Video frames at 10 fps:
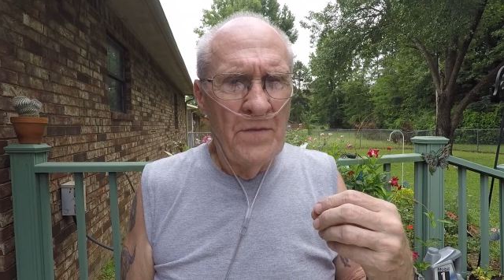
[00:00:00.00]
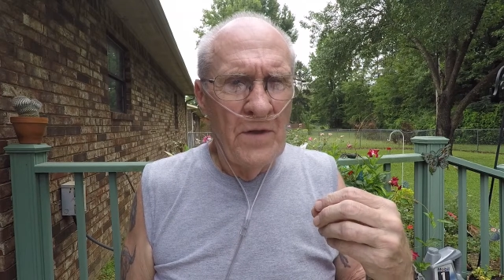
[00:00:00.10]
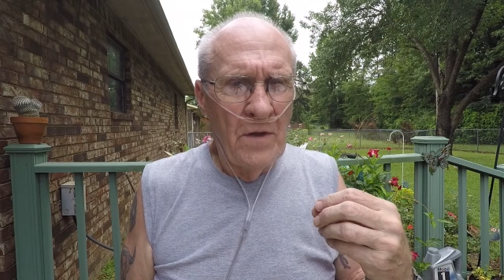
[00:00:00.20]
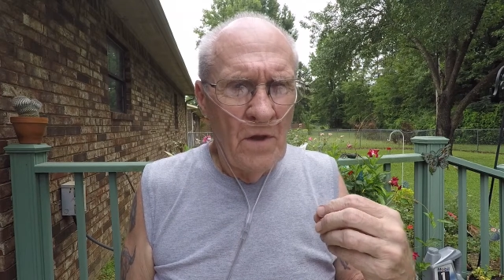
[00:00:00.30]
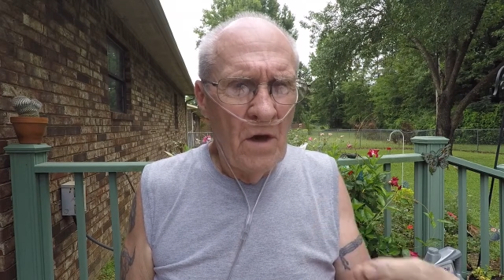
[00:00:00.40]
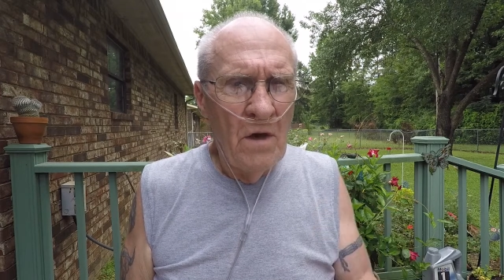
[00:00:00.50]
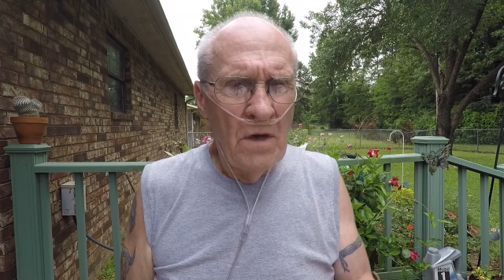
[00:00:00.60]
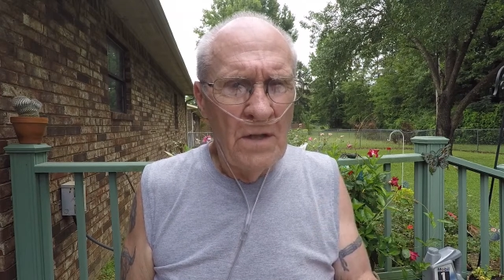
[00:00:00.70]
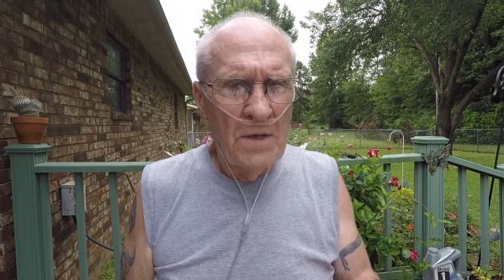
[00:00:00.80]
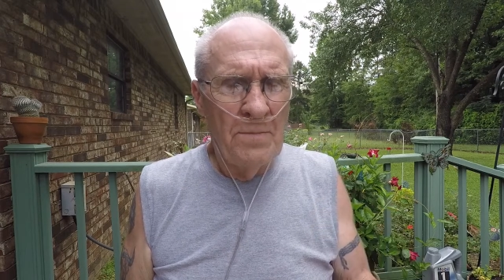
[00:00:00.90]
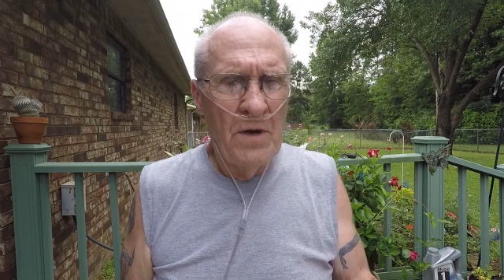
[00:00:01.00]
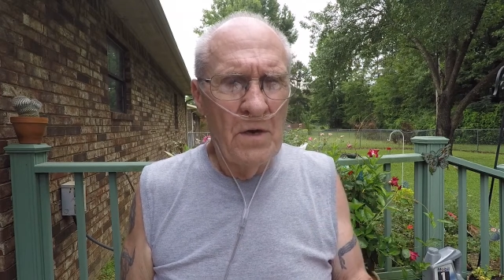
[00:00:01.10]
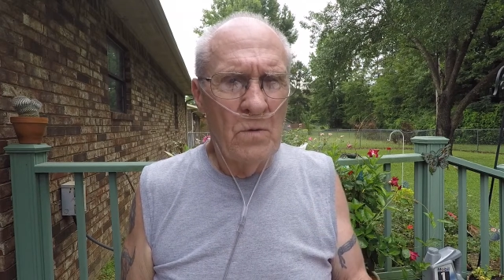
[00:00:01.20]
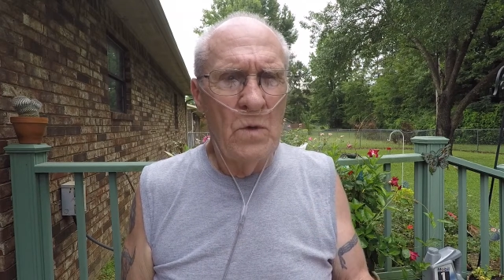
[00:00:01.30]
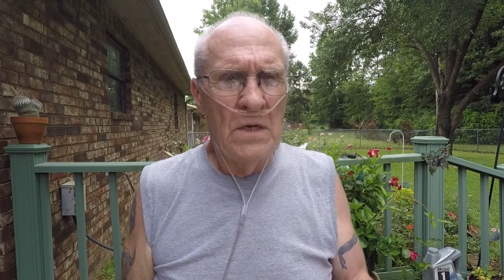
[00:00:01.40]
The law in the
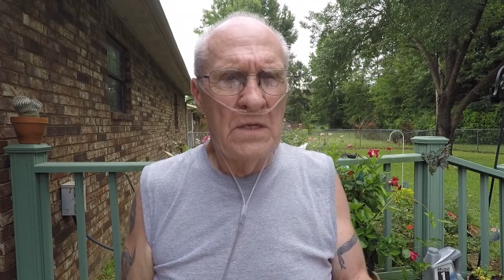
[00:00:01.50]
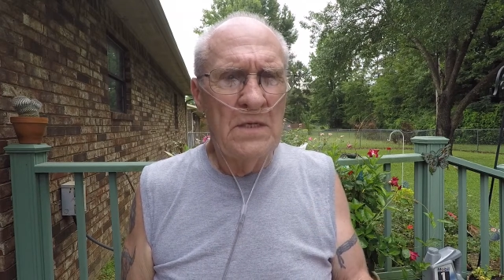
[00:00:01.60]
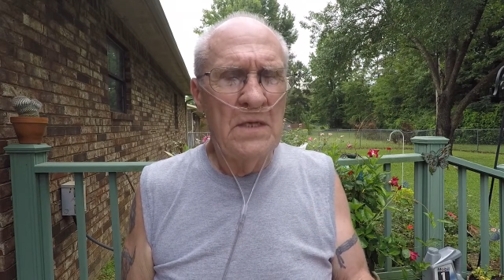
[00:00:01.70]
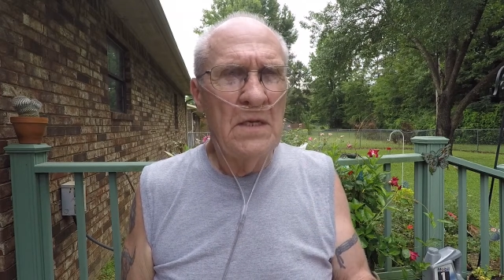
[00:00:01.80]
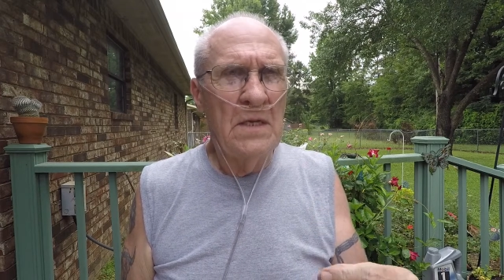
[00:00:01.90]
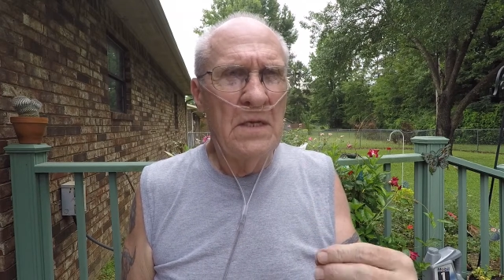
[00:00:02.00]
park was,